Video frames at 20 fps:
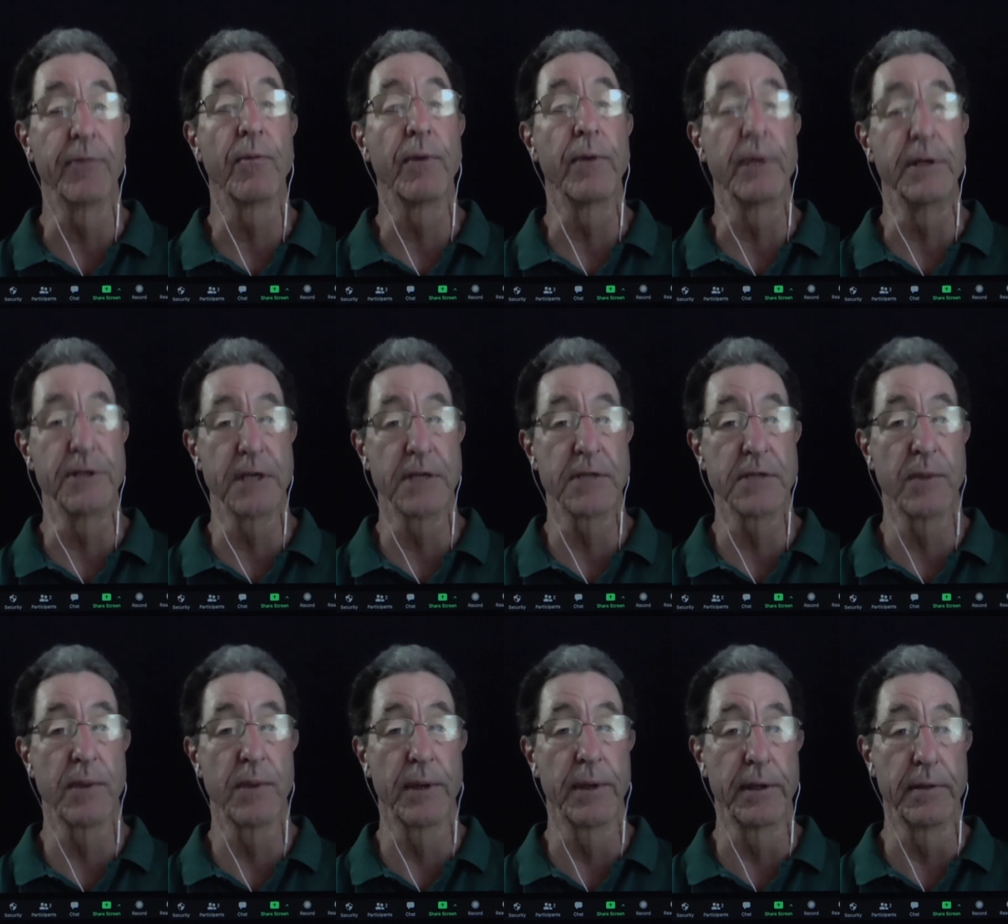We just
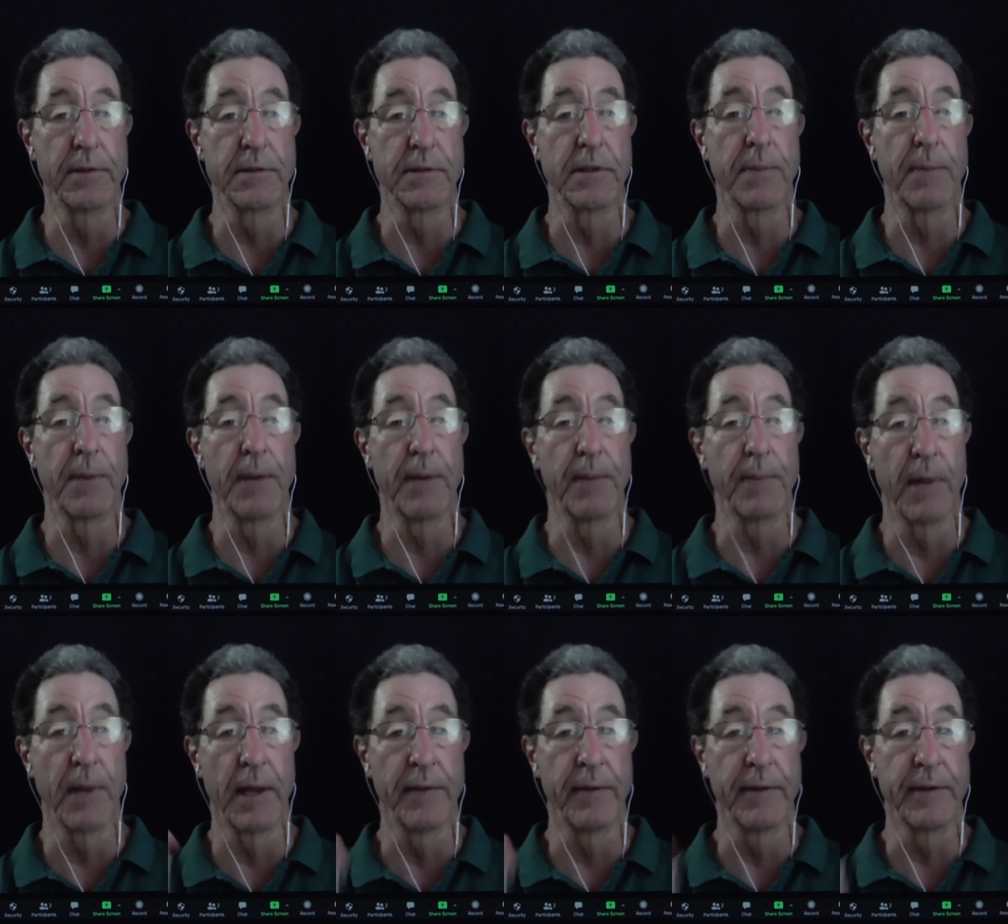want to use the
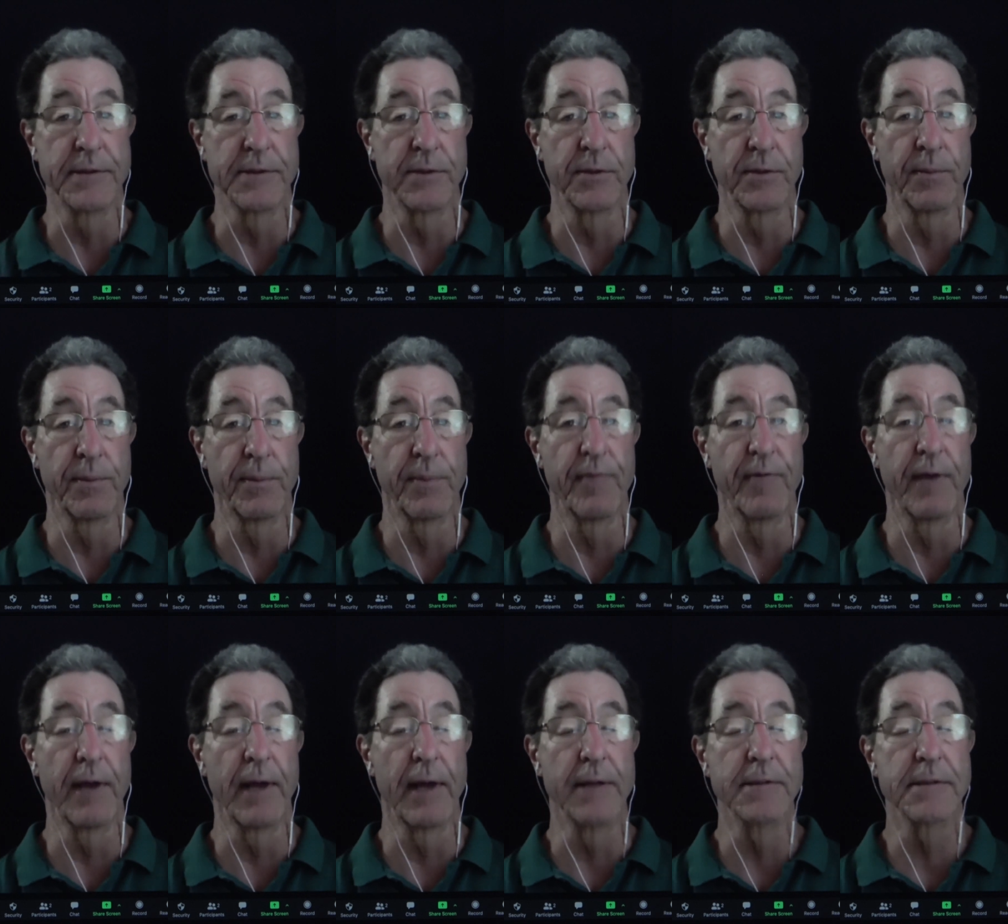pipeline that Zoom
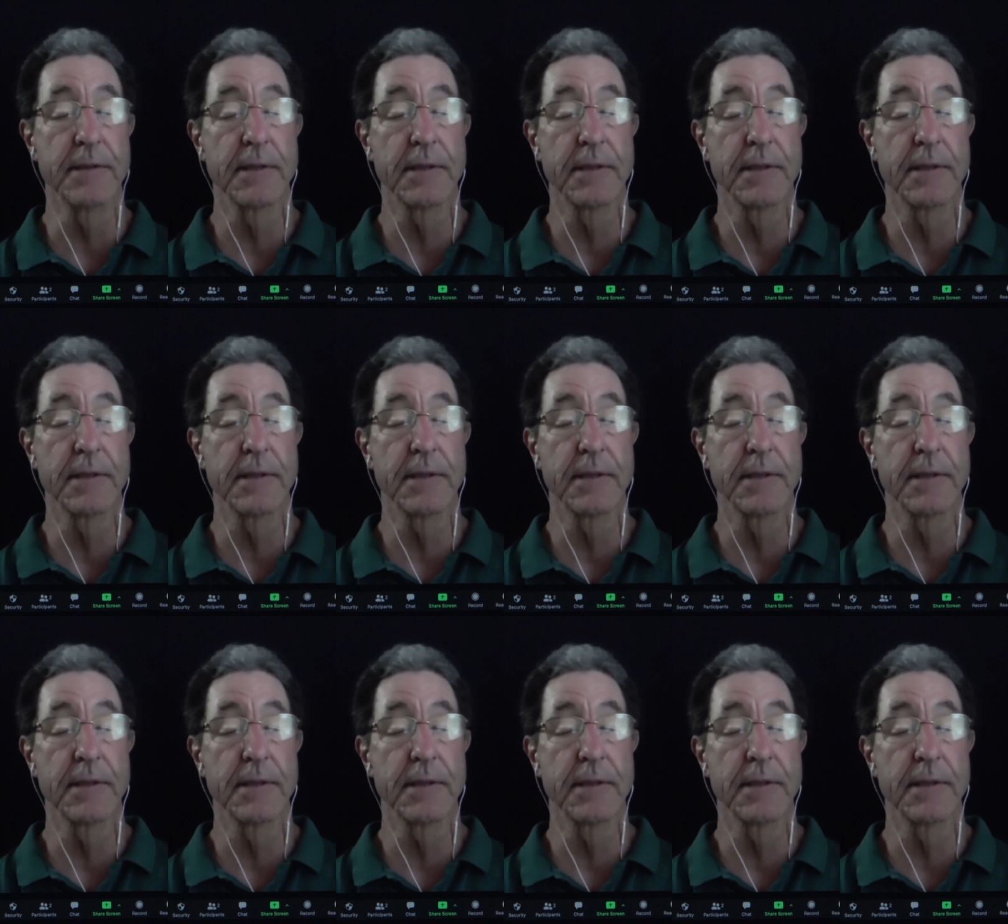provides.